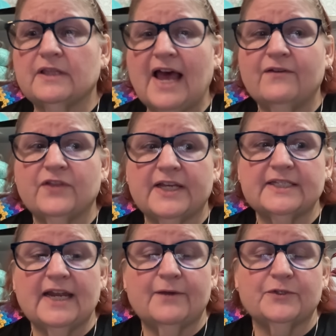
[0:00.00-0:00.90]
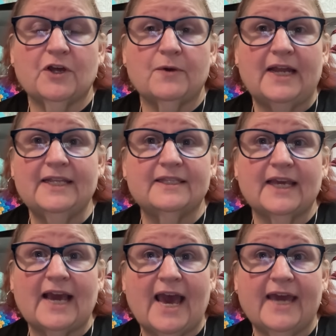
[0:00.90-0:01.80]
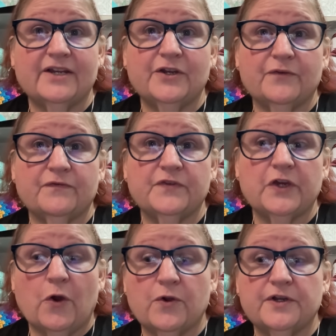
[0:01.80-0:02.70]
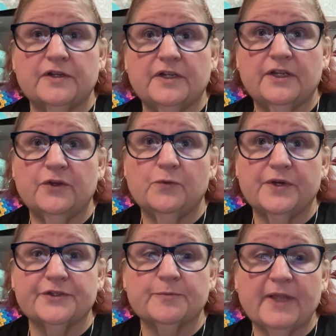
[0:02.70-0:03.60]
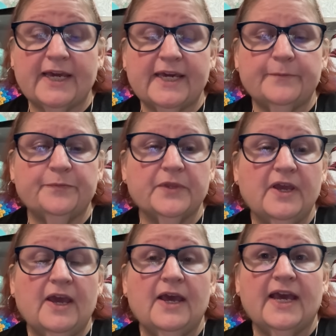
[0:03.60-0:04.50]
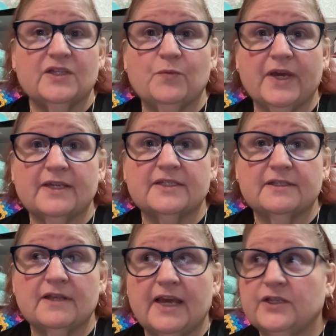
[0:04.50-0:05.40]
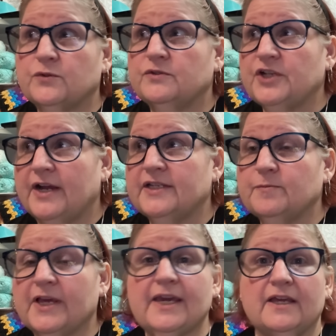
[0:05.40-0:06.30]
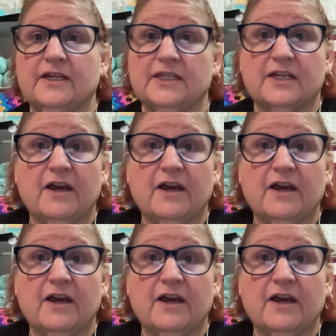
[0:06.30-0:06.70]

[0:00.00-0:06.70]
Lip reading: live last night I didn't think I had enough yarn to do Will's blanket as big as Johnny's blanket, because